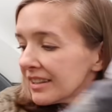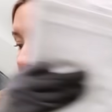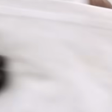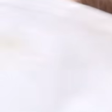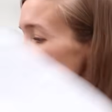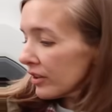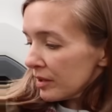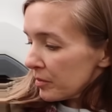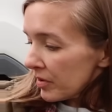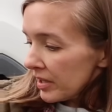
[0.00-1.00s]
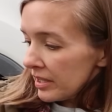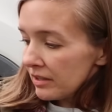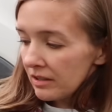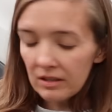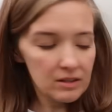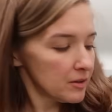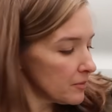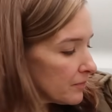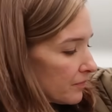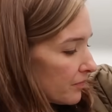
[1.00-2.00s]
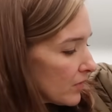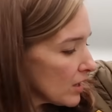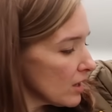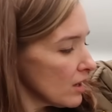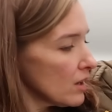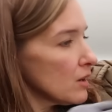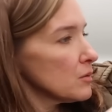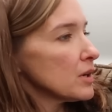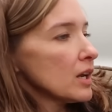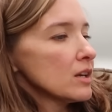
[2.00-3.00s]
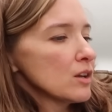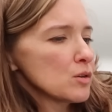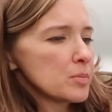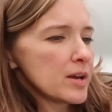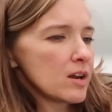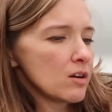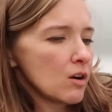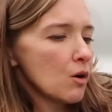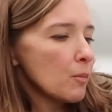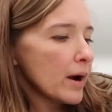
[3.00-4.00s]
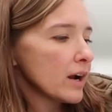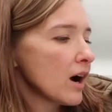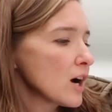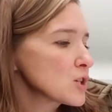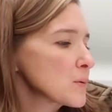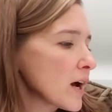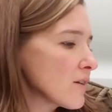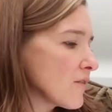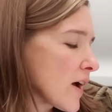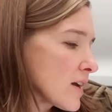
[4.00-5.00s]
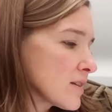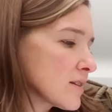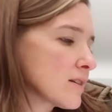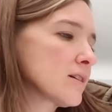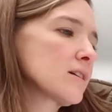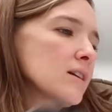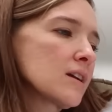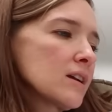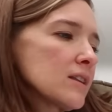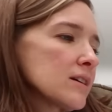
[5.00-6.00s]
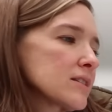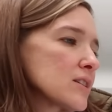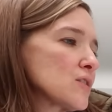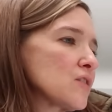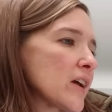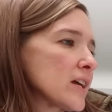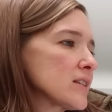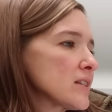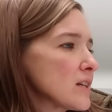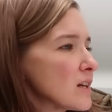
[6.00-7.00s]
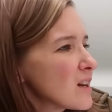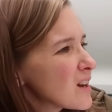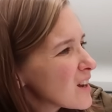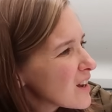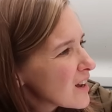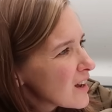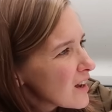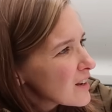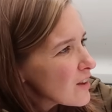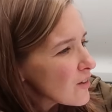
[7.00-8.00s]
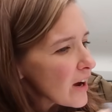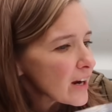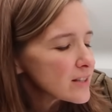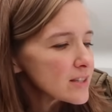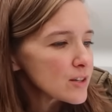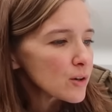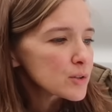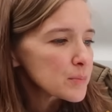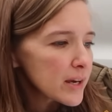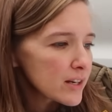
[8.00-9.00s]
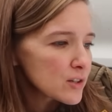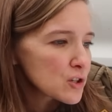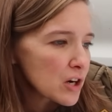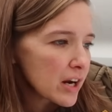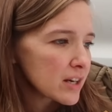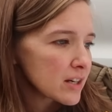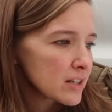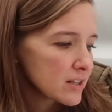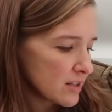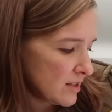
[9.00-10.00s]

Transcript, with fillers: Never heard of the brand. We got another pair. Oh my gosh, we got a vest. This is fancy. Another Exios, made in China.